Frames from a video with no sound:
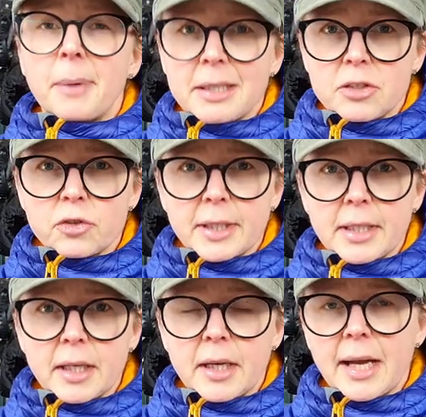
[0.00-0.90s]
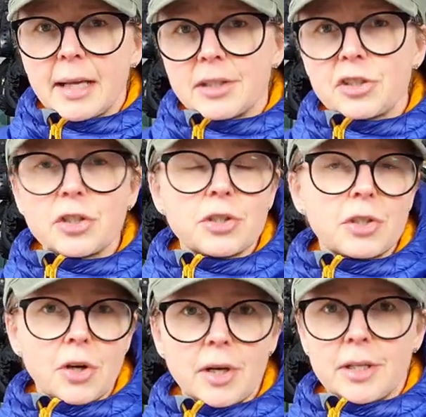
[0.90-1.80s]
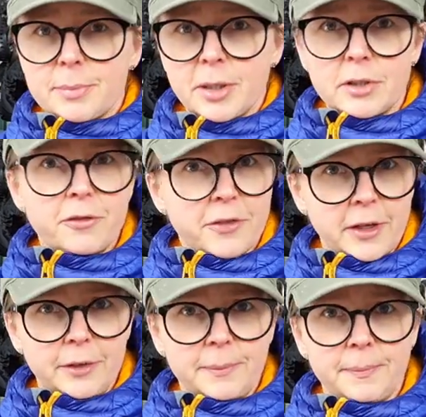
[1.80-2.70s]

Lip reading: but it's trickier and just not as much fun.